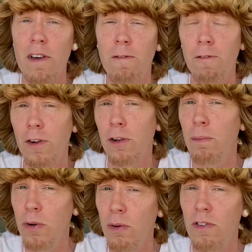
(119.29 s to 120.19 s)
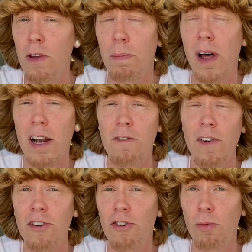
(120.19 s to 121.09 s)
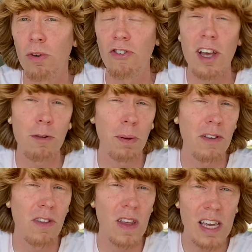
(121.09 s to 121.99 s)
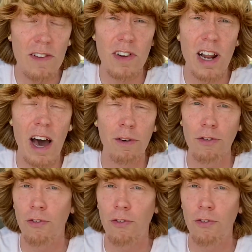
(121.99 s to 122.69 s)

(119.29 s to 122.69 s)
a full moon zip line adventure, which takes place in the evening hours